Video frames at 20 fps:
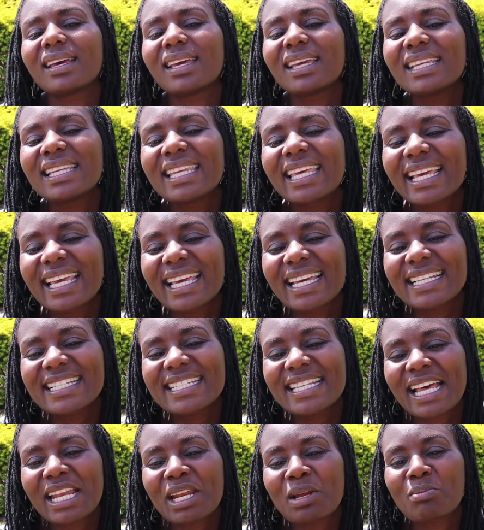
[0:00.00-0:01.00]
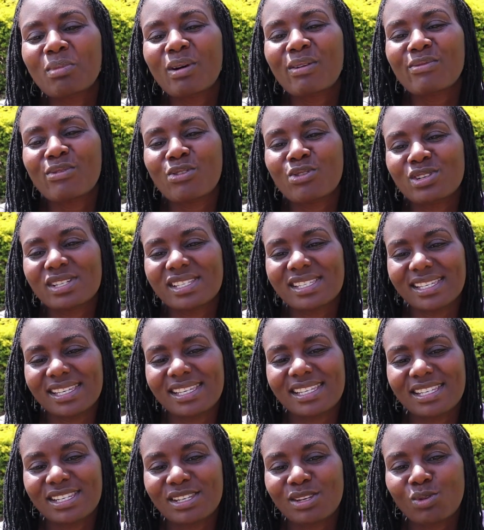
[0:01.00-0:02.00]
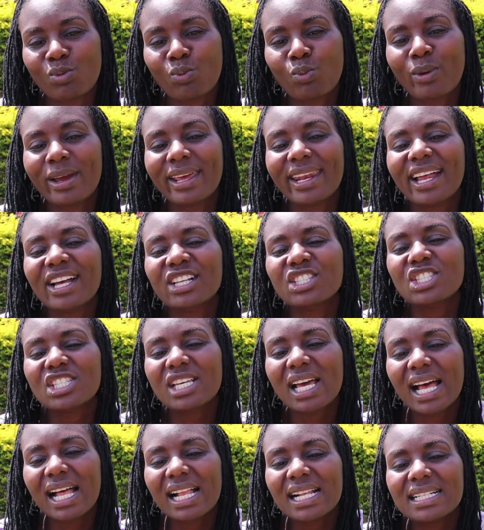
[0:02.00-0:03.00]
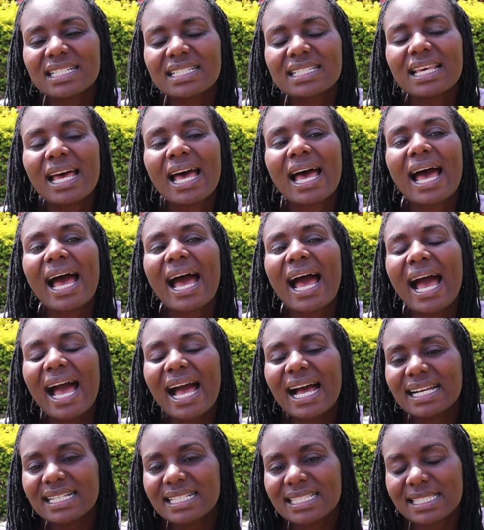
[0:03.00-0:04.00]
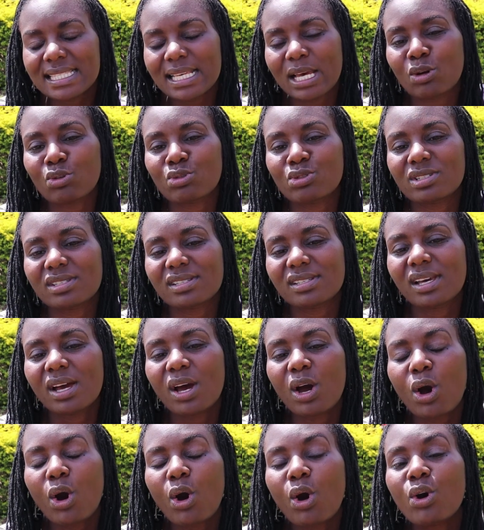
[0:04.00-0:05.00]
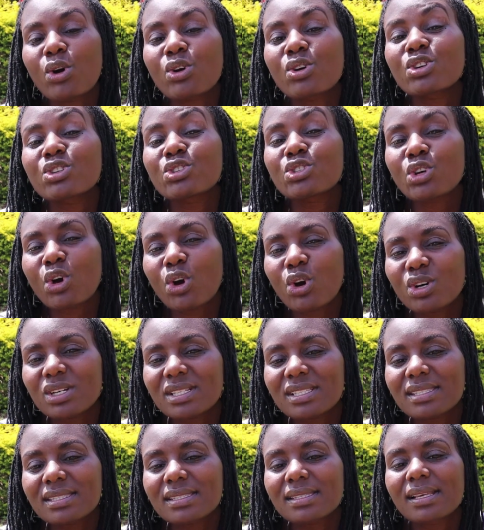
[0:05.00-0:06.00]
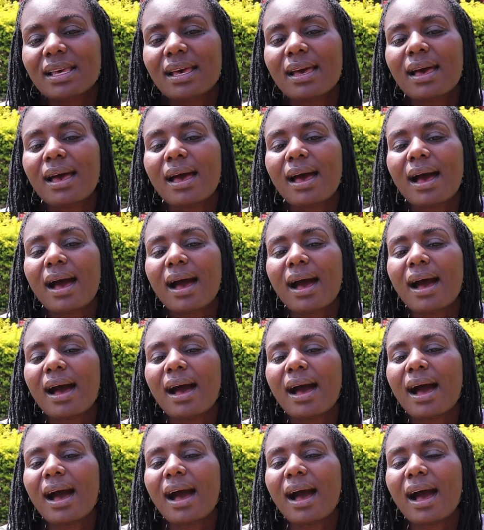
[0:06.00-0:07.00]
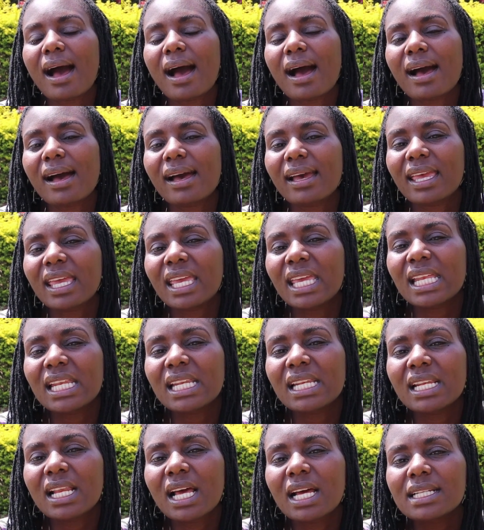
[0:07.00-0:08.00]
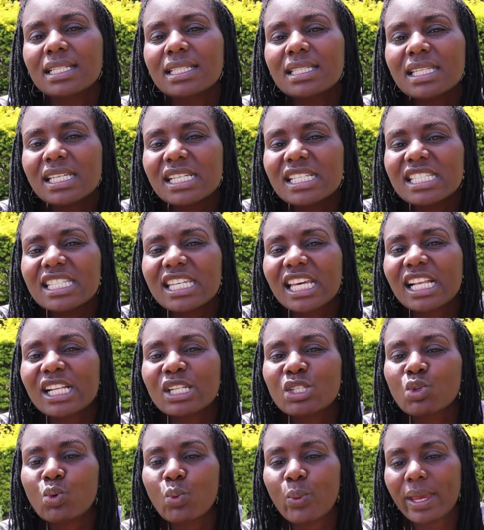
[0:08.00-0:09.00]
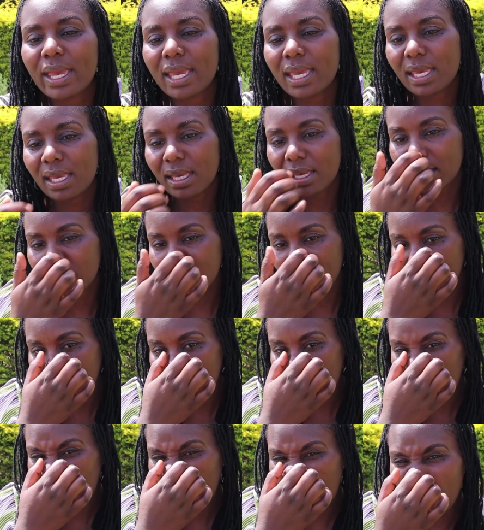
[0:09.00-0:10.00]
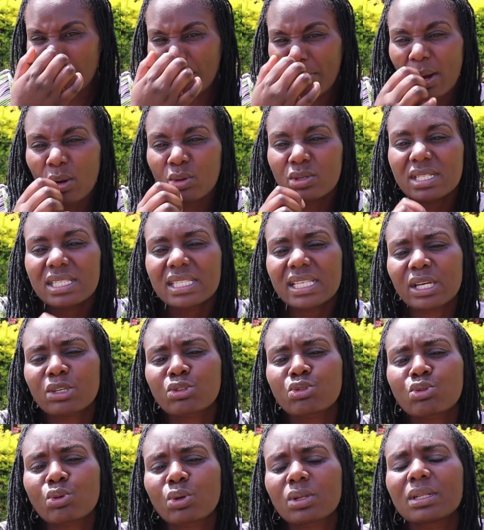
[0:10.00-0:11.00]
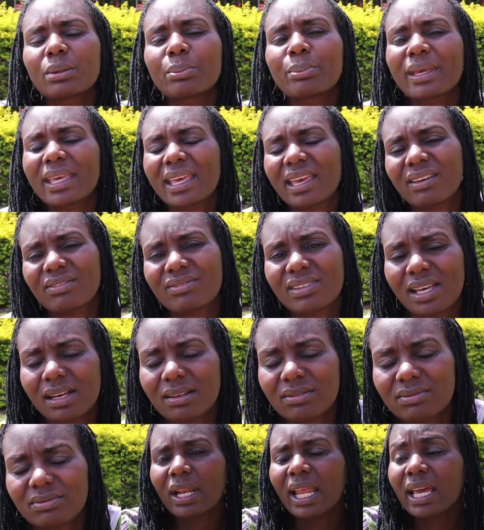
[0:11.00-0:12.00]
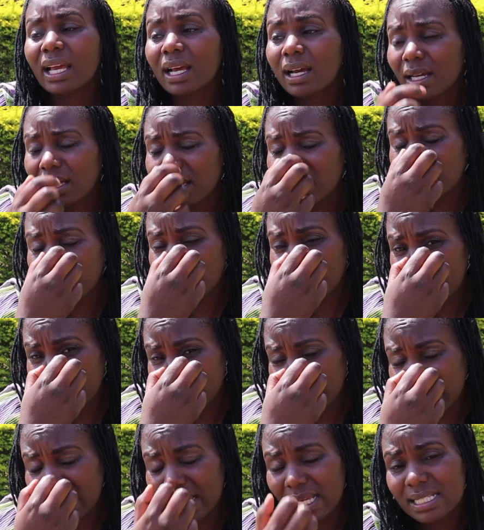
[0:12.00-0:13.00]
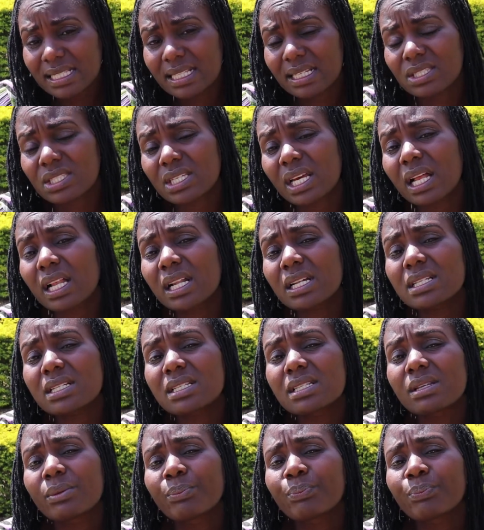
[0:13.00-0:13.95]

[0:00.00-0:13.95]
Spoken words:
Indicator number 14. When a child acts out or talks in detailed way about sexual behavior. Like in one case, a child